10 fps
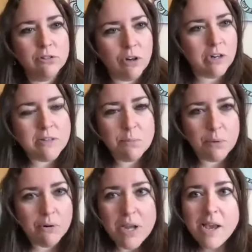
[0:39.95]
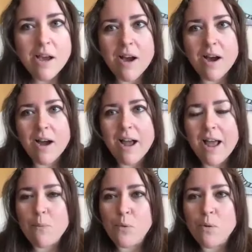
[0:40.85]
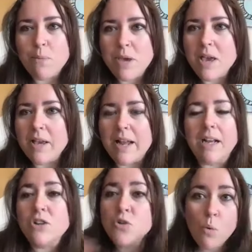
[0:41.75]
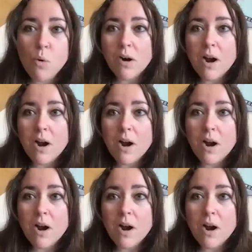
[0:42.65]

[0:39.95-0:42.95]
Lawrence Brody, and we'll be getting a tour